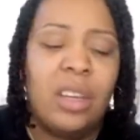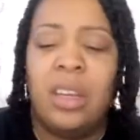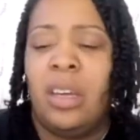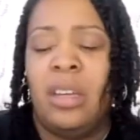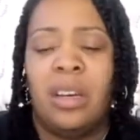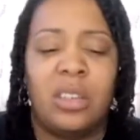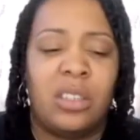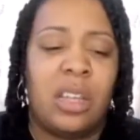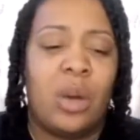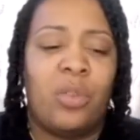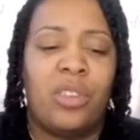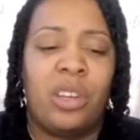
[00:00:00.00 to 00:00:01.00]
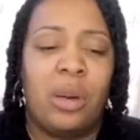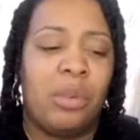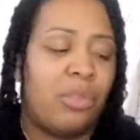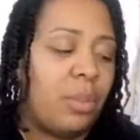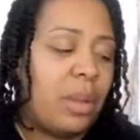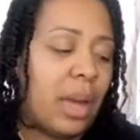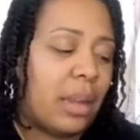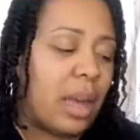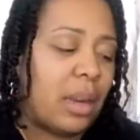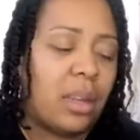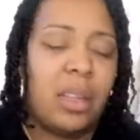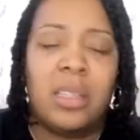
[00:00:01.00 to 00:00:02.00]
He understand where she coming from, yada
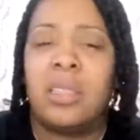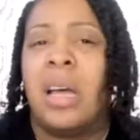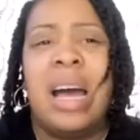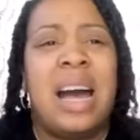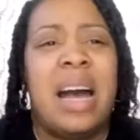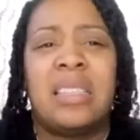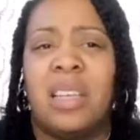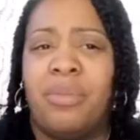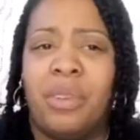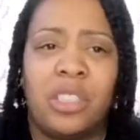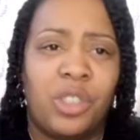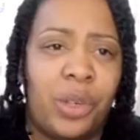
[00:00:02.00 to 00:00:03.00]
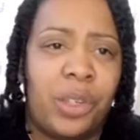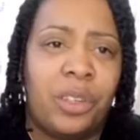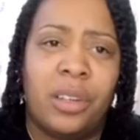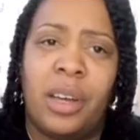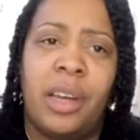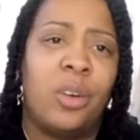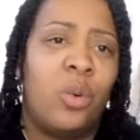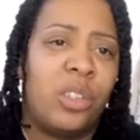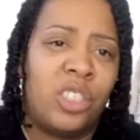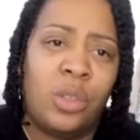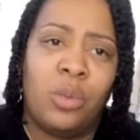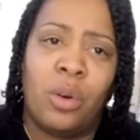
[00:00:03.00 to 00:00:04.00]
yada. This I say fuck Trina and the horse
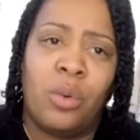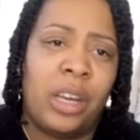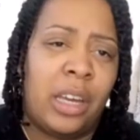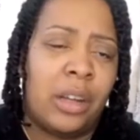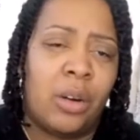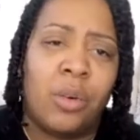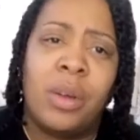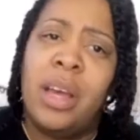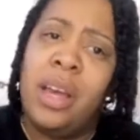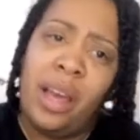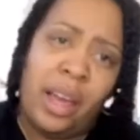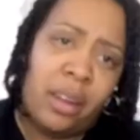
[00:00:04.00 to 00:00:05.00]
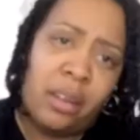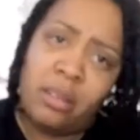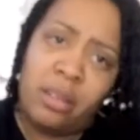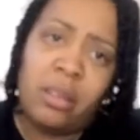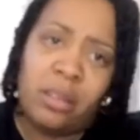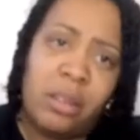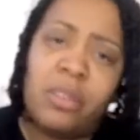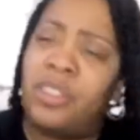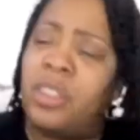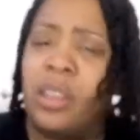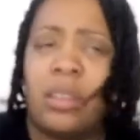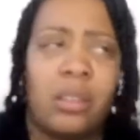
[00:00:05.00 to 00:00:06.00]
she rode in on, and
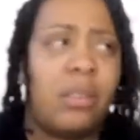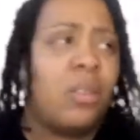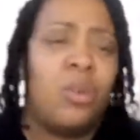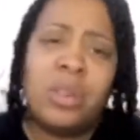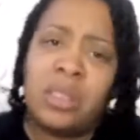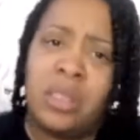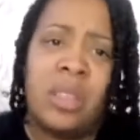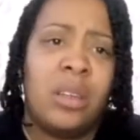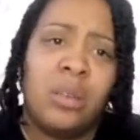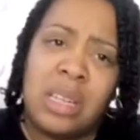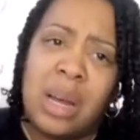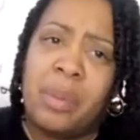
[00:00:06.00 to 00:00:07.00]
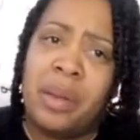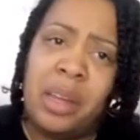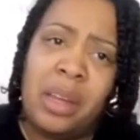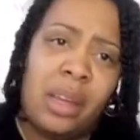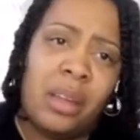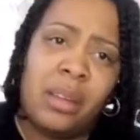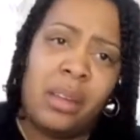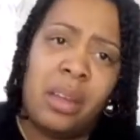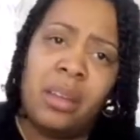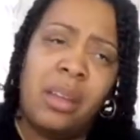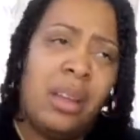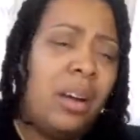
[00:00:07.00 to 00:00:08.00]
shit, the horse that's sitting on top of your head.
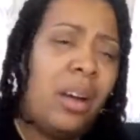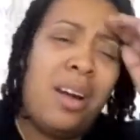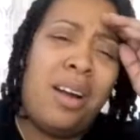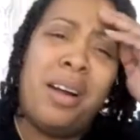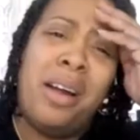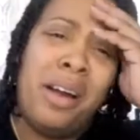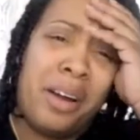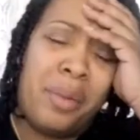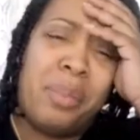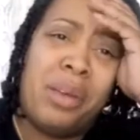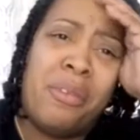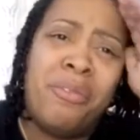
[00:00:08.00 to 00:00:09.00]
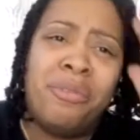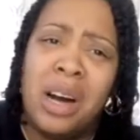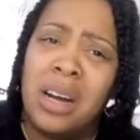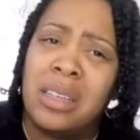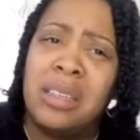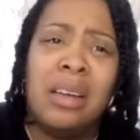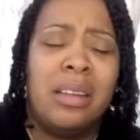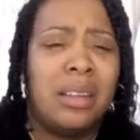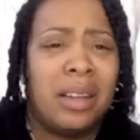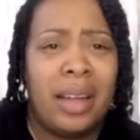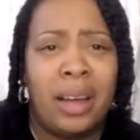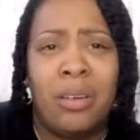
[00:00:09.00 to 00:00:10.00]
That her her be fucked the
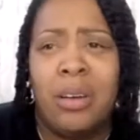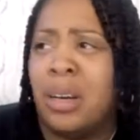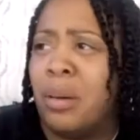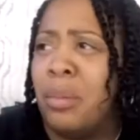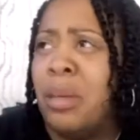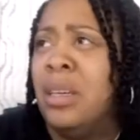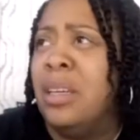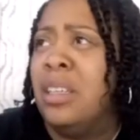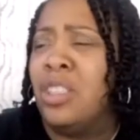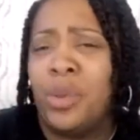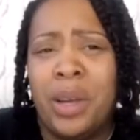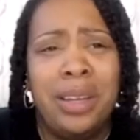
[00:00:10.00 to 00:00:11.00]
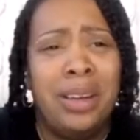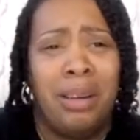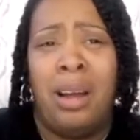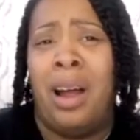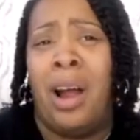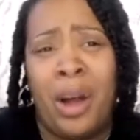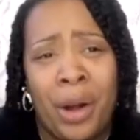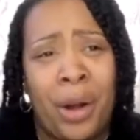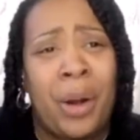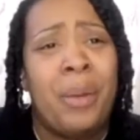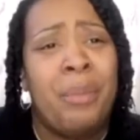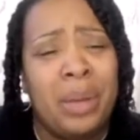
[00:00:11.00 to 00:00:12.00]
hell up. Trina
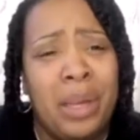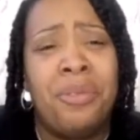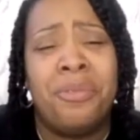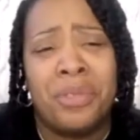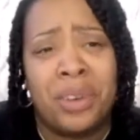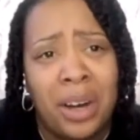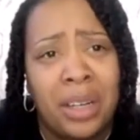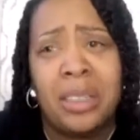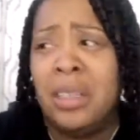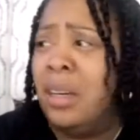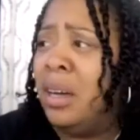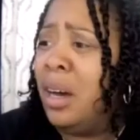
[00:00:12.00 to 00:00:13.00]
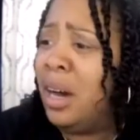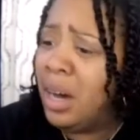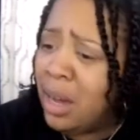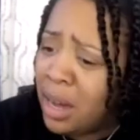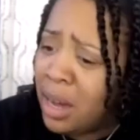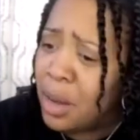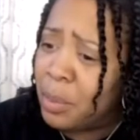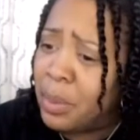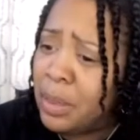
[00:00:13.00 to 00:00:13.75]
her be fucked up.